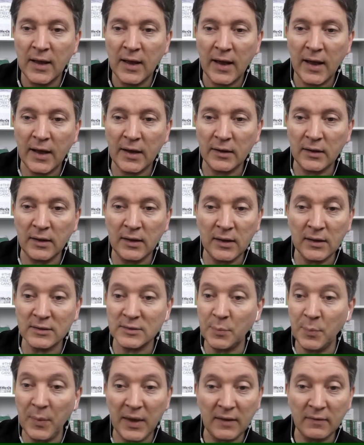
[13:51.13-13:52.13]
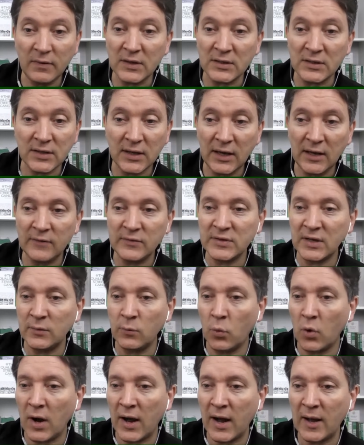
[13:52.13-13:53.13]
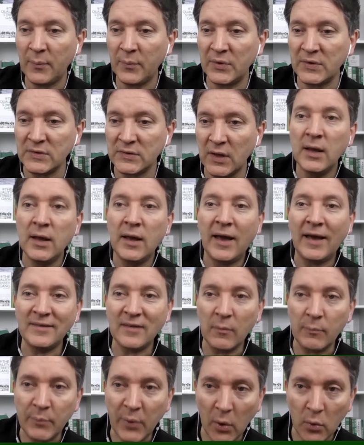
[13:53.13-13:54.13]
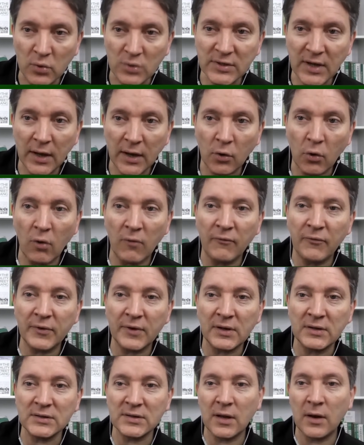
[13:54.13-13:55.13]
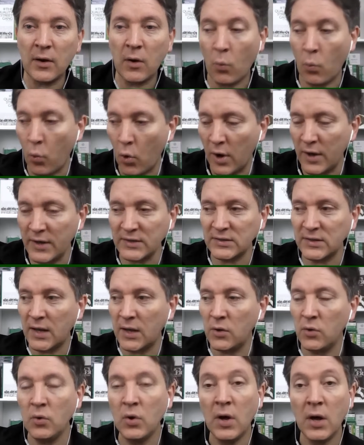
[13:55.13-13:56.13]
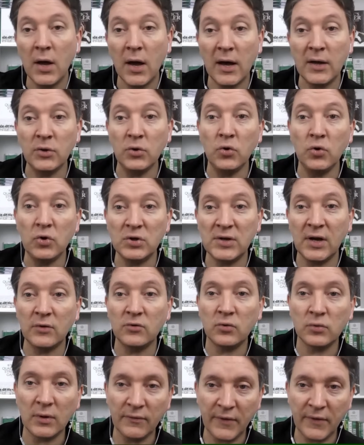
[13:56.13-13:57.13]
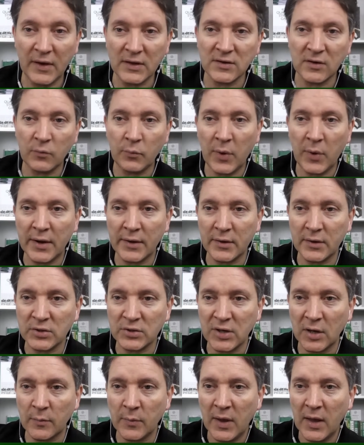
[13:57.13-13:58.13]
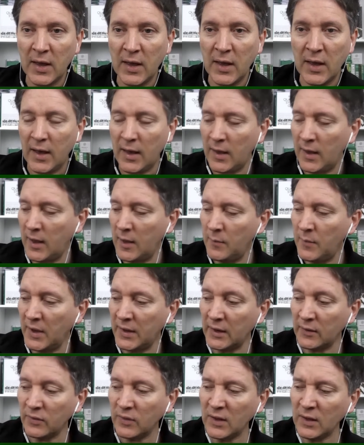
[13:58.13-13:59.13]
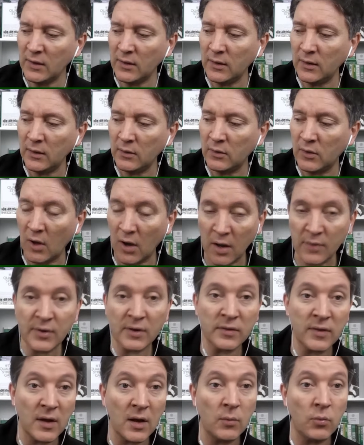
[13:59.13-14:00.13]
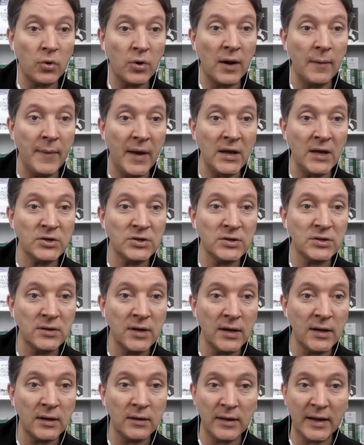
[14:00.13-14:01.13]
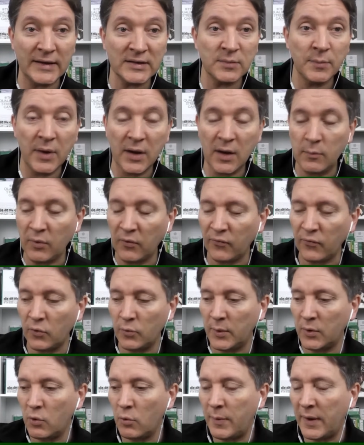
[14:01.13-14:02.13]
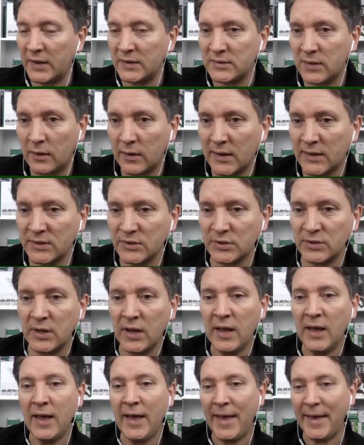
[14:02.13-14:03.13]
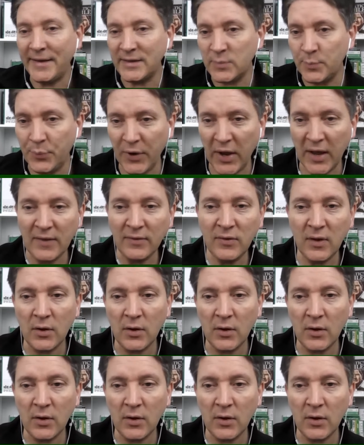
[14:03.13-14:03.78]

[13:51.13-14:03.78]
And what happens there is it builds that confidence in what is now a new central defensive partnership. And I think the other thing I want to mention in the last minute before we go back to the action is Brendan Rodgers.